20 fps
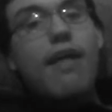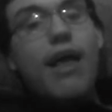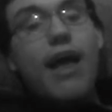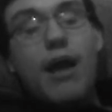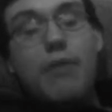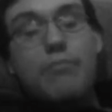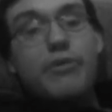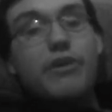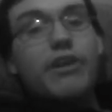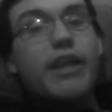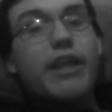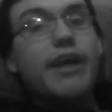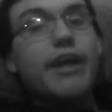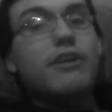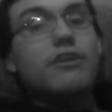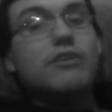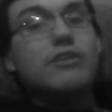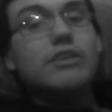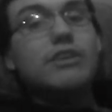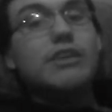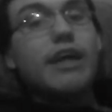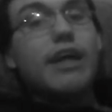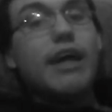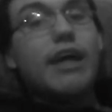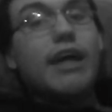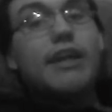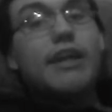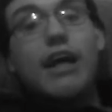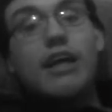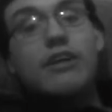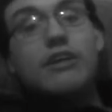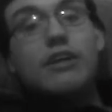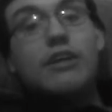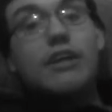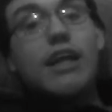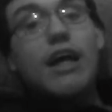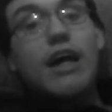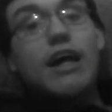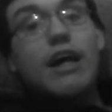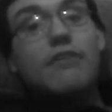emulators, and I could
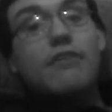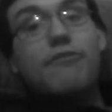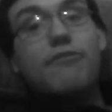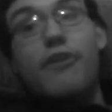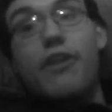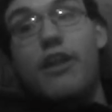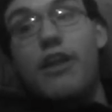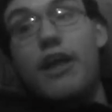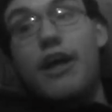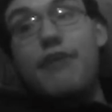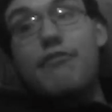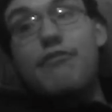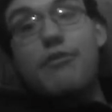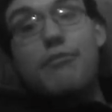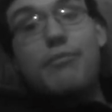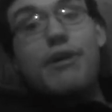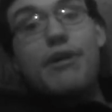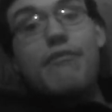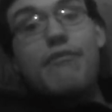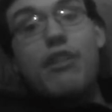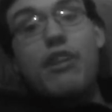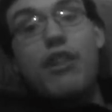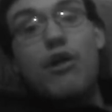not, for the life of me,